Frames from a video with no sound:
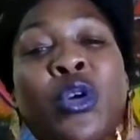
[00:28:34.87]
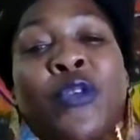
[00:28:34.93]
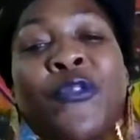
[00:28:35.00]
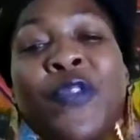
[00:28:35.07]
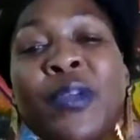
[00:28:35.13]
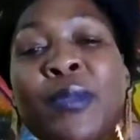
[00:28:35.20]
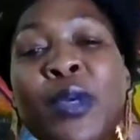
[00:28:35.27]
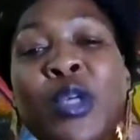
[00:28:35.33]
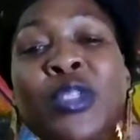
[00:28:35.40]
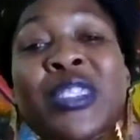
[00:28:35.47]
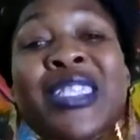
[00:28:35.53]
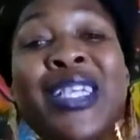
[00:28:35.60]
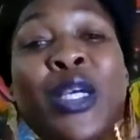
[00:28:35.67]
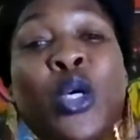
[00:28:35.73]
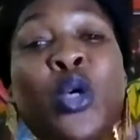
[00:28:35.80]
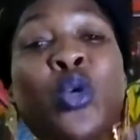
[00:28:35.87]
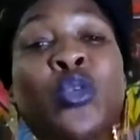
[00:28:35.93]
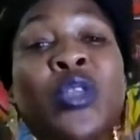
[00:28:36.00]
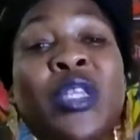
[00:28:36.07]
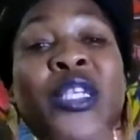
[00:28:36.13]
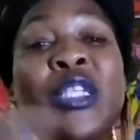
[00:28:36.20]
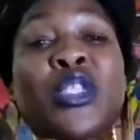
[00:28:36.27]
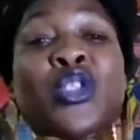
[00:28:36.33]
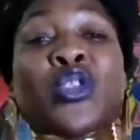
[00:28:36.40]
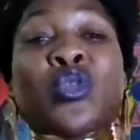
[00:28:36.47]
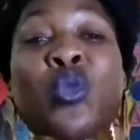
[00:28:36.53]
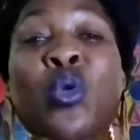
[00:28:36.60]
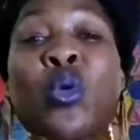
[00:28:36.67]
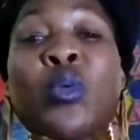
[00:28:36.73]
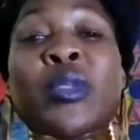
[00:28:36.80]
females tell these
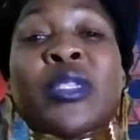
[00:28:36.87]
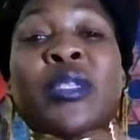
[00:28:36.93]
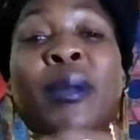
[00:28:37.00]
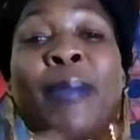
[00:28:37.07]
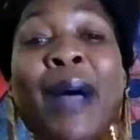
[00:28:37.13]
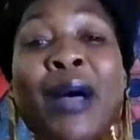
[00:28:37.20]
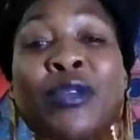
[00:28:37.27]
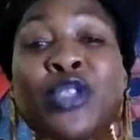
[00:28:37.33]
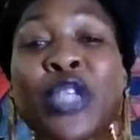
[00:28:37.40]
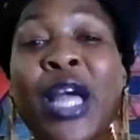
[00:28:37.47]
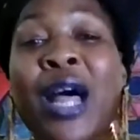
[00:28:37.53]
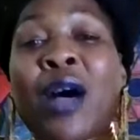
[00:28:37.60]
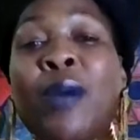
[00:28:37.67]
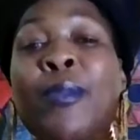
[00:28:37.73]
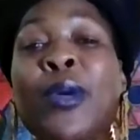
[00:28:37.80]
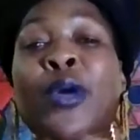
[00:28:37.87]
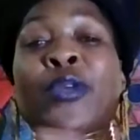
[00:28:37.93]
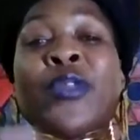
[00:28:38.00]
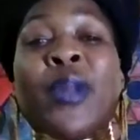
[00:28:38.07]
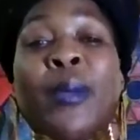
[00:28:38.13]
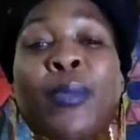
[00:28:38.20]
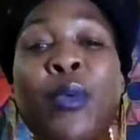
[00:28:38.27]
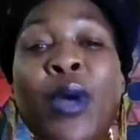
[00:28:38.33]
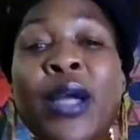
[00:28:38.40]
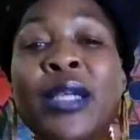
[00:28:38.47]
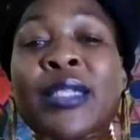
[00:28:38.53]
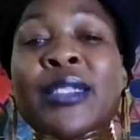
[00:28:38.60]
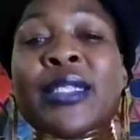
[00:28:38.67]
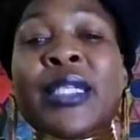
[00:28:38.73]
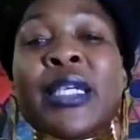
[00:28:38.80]
stories about childbirth and
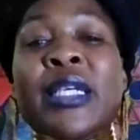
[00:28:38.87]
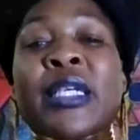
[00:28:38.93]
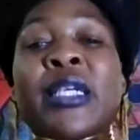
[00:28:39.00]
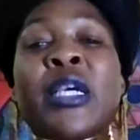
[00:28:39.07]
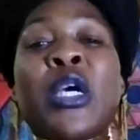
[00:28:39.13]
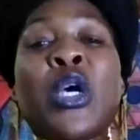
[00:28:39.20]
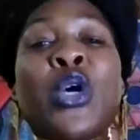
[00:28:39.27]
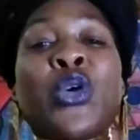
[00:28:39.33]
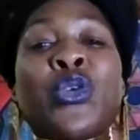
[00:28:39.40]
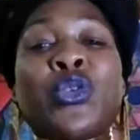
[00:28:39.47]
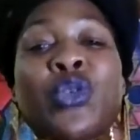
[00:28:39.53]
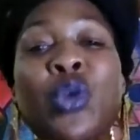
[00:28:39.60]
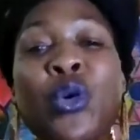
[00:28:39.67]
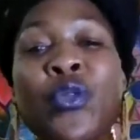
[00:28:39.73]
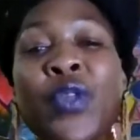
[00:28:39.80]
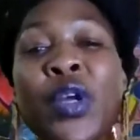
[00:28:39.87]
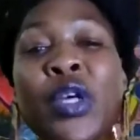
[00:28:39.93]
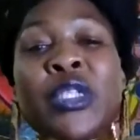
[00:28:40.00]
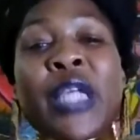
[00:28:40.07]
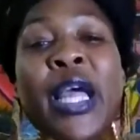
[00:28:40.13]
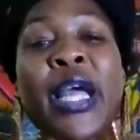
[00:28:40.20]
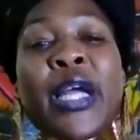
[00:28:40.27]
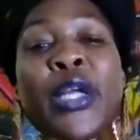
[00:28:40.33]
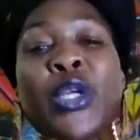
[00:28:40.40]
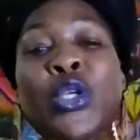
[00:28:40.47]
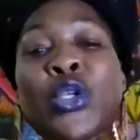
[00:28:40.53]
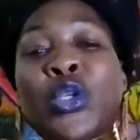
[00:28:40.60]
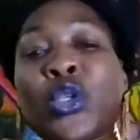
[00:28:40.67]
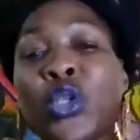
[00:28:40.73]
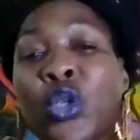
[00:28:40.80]
pregnancy, there's a
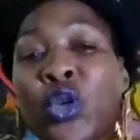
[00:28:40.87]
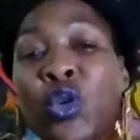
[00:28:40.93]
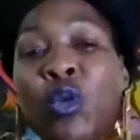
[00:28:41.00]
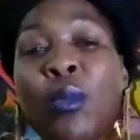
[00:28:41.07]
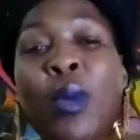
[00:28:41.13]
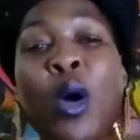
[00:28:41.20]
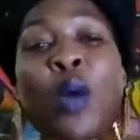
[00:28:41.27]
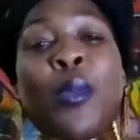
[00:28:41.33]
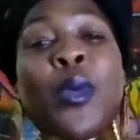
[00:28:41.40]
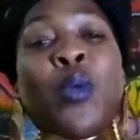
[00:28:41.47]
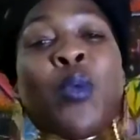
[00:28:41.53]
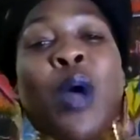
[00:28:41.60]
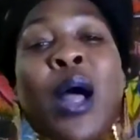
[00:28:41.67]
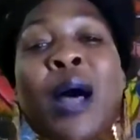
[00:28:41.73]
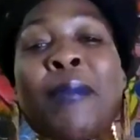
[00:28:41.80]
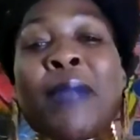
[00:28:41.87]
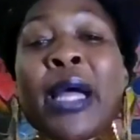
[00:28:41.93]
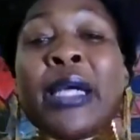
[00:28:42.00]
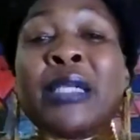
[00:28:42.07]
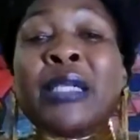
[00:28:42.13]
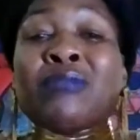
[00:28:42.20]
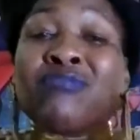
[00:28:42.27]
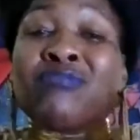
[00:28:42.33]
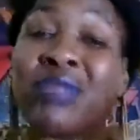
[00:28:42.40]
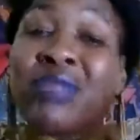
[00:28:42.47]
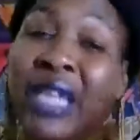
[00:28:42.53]
little moment where I'm like,